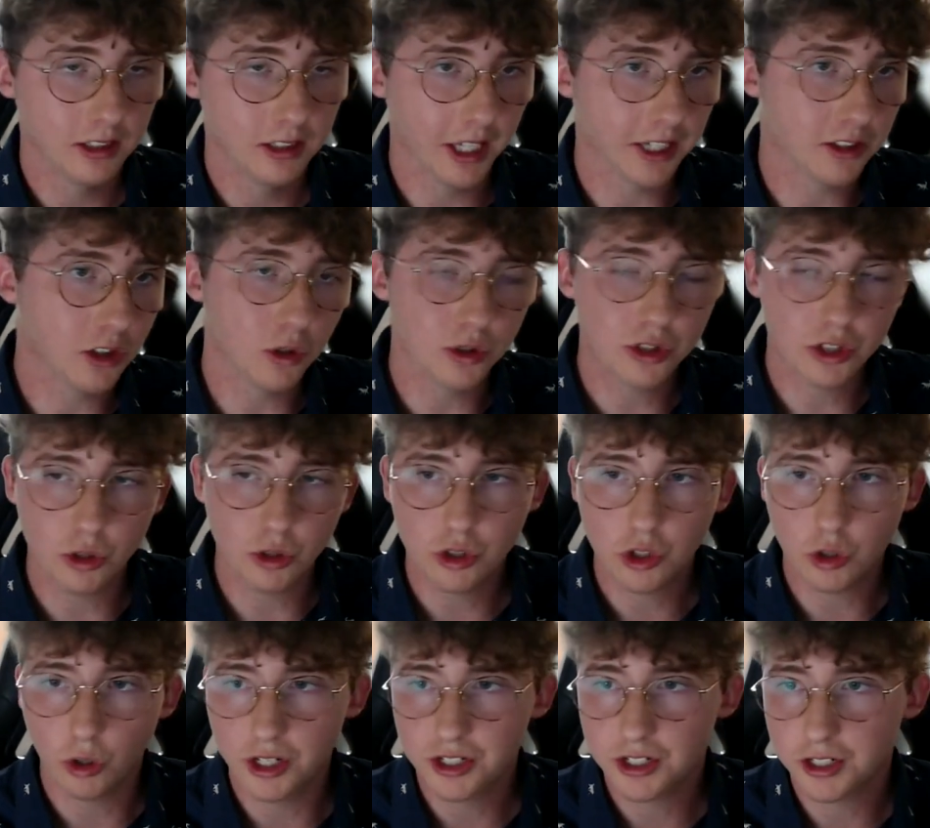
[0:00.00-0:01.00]
like those two
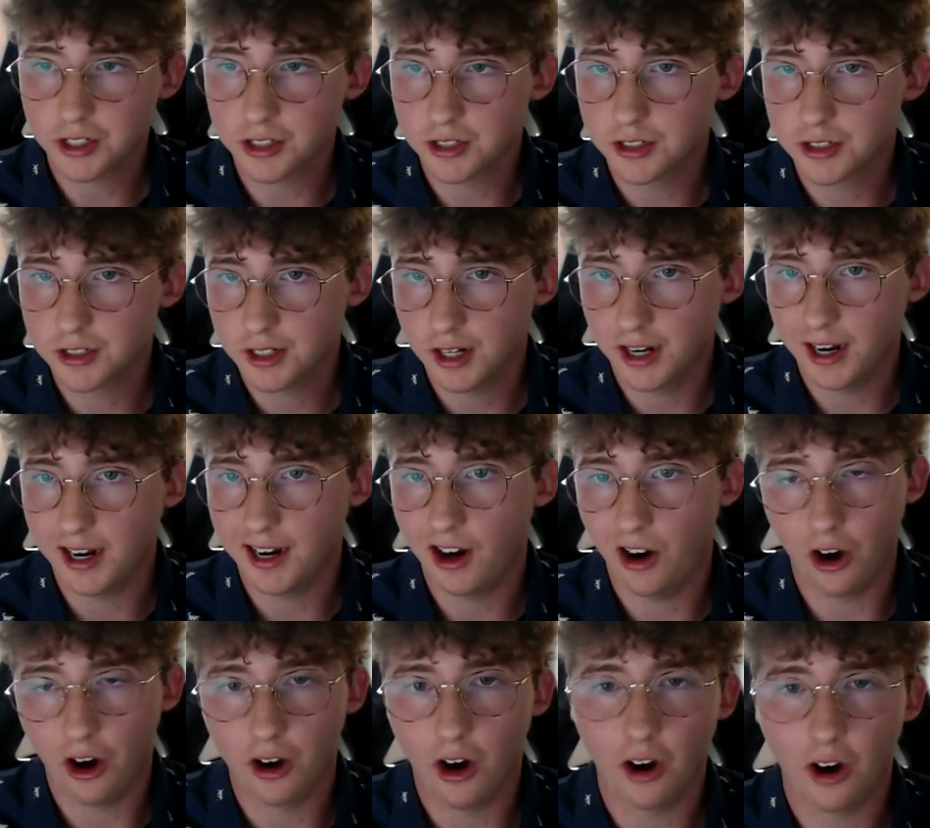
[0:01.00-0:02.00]
choices uh,
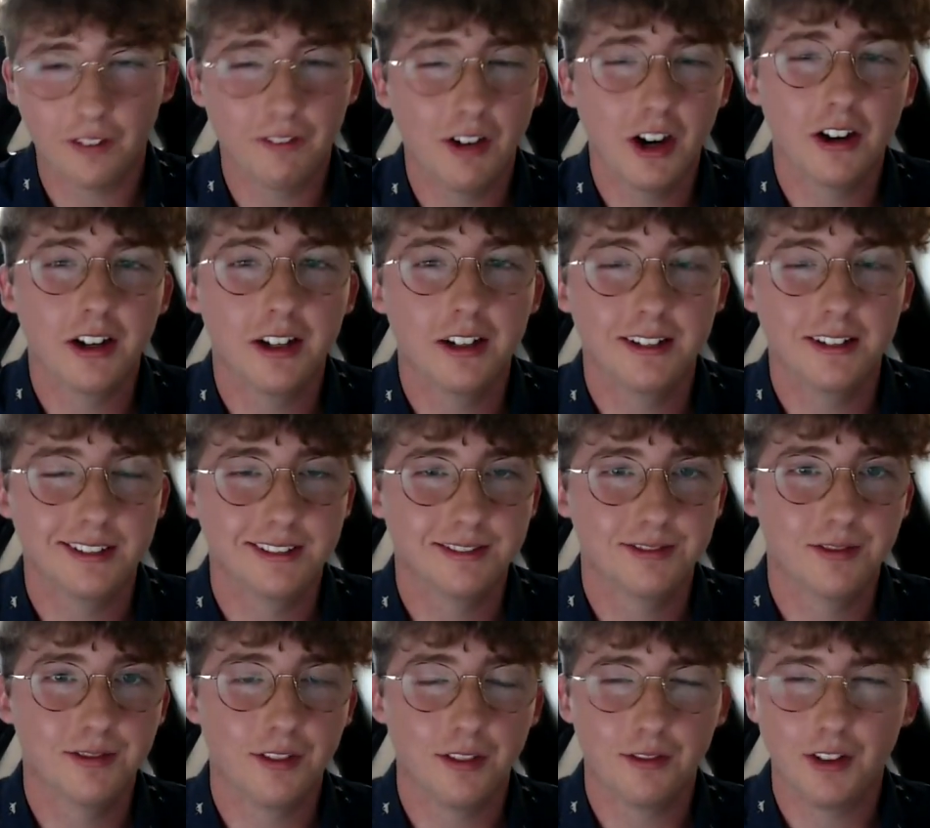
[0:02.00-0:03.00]
are are very
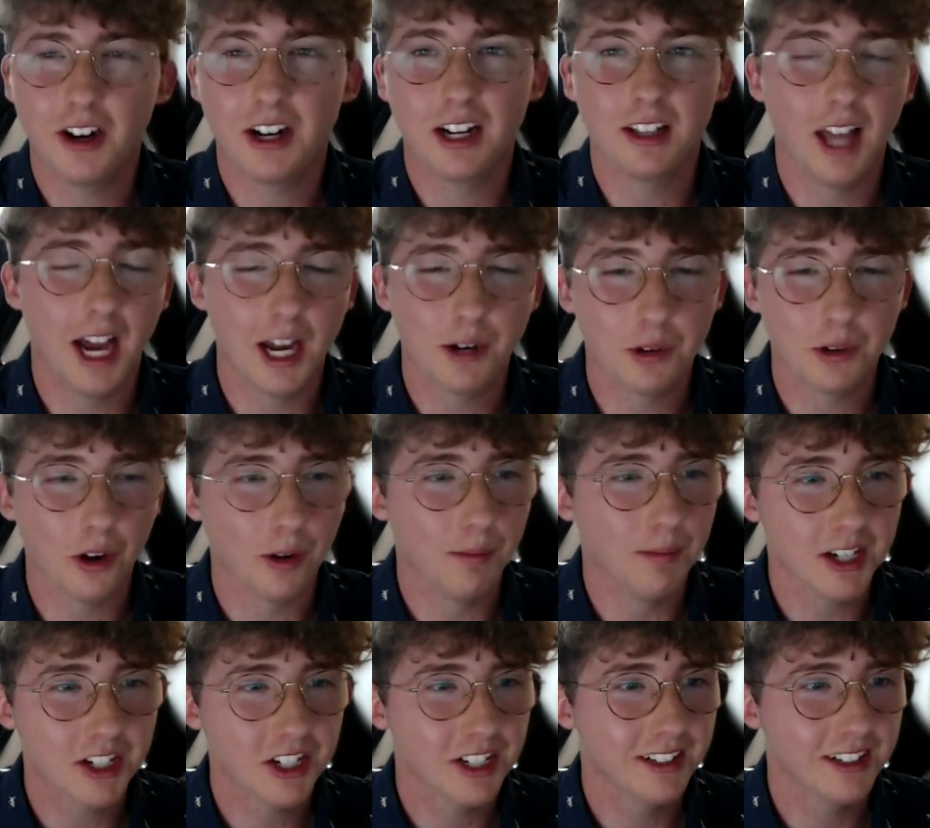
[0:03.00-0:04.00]
very aligned with our
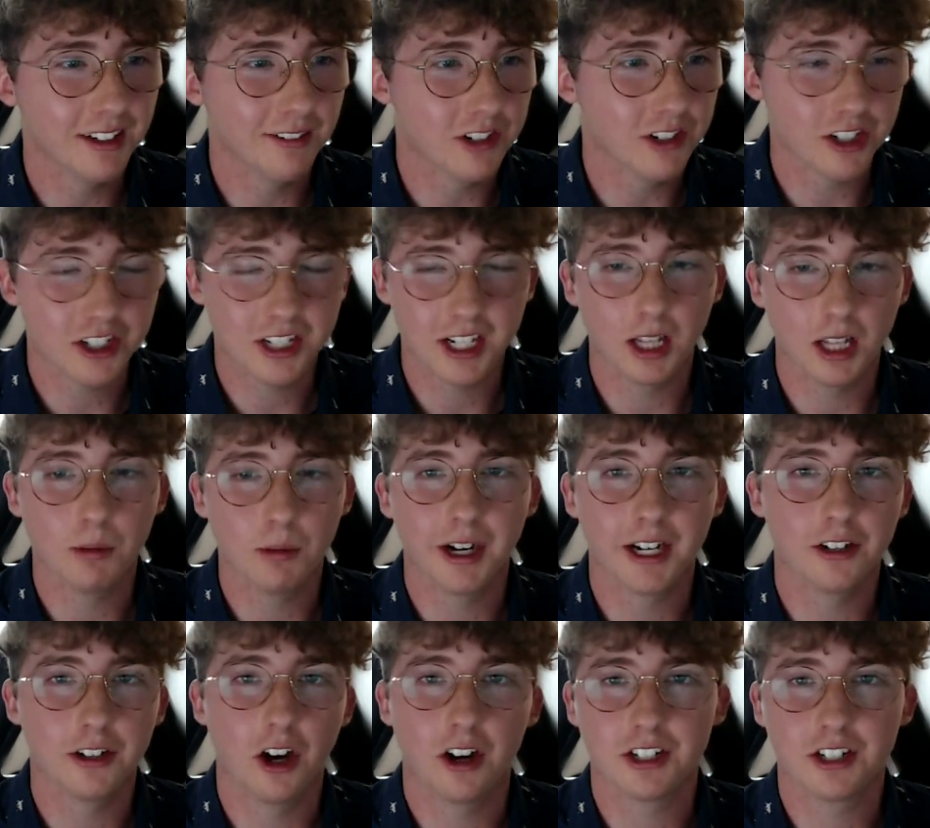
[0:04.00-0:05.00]
mission of just
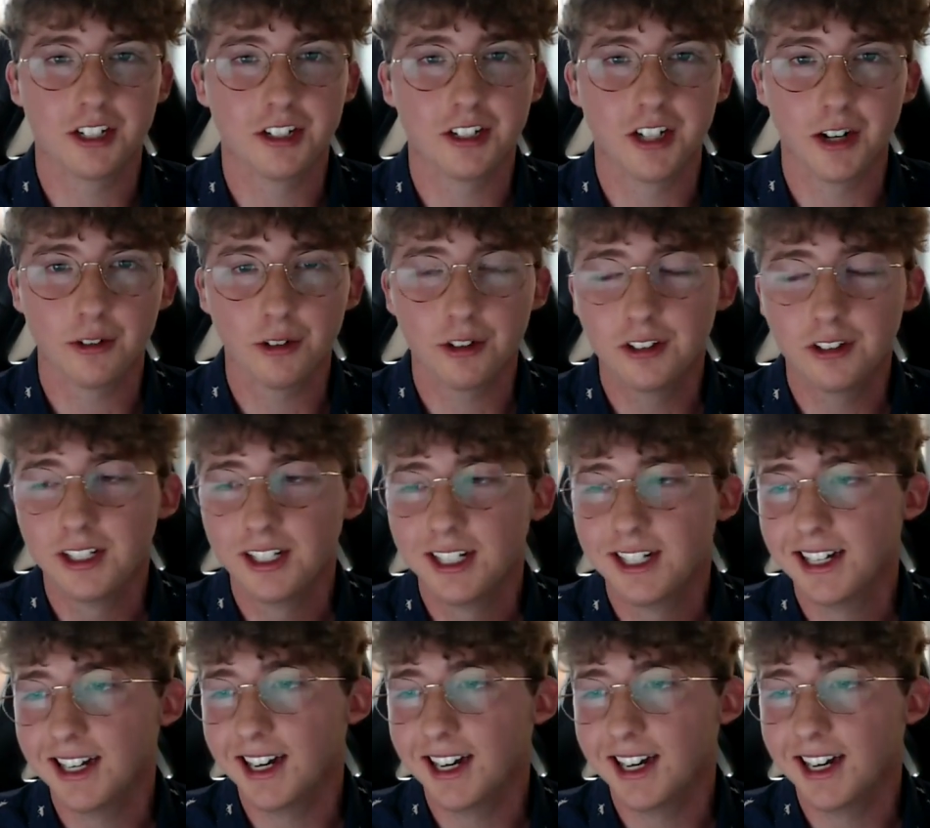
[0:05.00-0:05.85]
celebrating dogs in general.